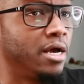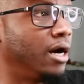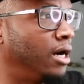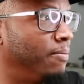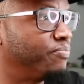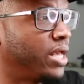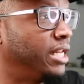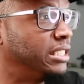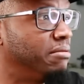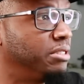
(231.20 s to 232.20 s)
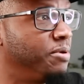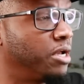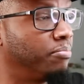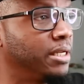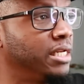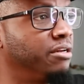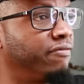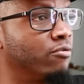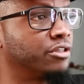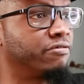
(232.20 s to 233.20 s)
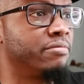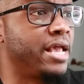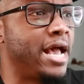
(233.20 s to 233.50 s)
And they seem to be completely divorced from the